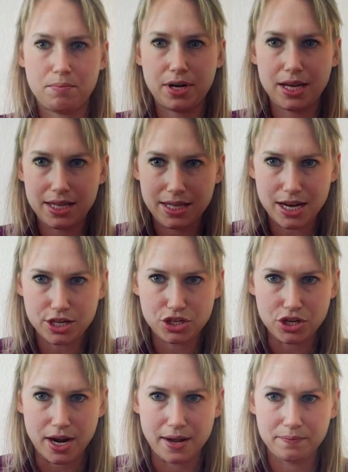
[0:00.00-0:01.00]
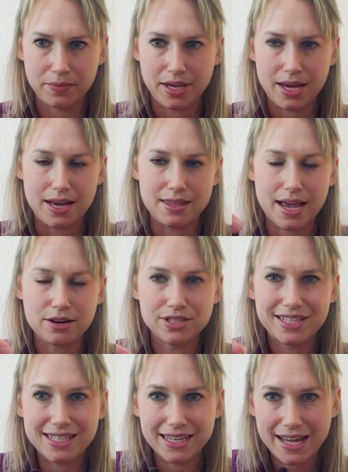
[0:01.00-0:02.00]
put it in the ice tray. And
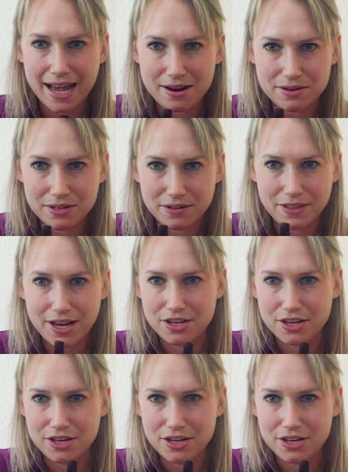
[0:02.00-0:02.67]
that'll stick out of the